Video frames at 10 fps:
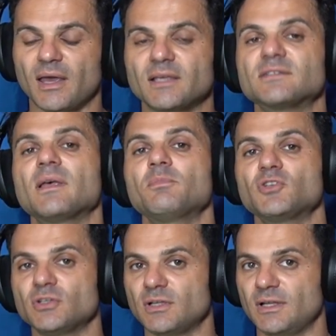
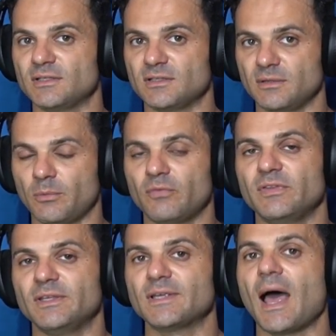exceptionalism of
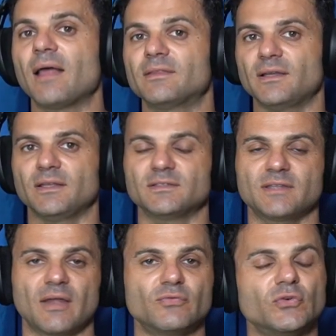these athletes
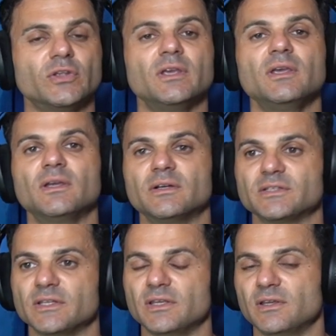that for
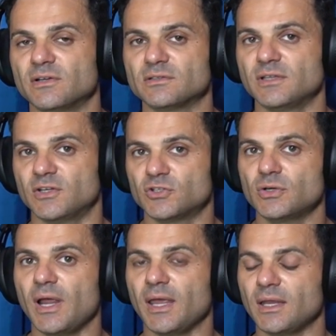years and years they
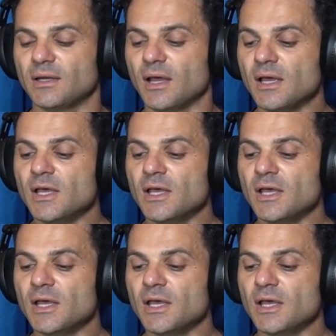train